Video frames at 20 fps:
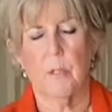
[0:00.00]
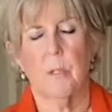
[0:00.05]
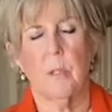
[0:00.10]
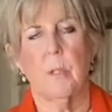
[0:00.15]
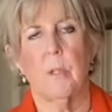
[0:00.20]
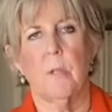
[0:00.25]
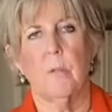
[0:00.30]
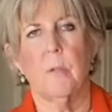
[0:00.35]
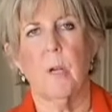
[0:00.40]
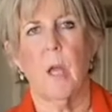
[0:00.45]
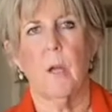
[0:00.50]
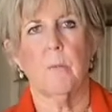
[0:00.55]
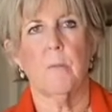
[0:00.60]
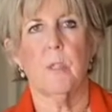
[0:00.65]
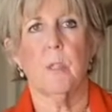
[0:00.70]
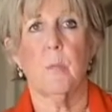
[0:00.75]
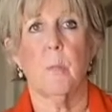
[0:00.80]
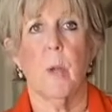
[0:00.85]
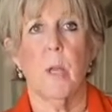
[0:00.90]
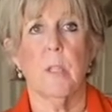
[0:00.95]
that they're not
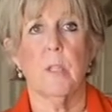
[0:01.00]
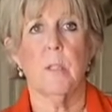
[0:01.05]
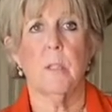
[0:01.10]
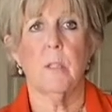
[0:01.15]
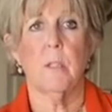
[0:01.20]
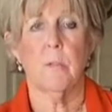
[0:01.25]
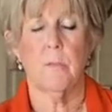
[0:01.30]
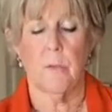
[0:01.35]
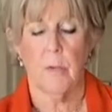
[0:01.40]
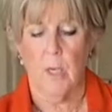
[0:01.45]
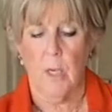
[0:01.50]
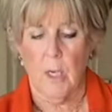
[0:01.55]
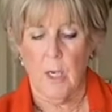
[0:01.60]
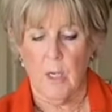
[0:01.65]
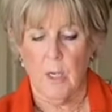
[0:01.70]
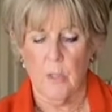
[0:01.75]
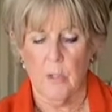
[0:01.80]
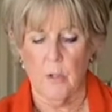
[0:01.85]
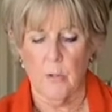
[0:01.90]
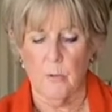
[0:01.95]
responsive.
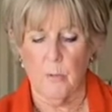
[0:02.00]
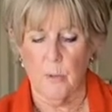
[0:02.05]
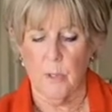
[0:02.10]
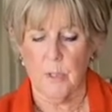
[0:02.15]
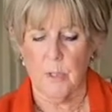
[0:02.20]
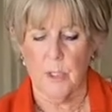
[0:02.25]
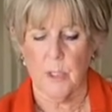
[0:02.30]
You want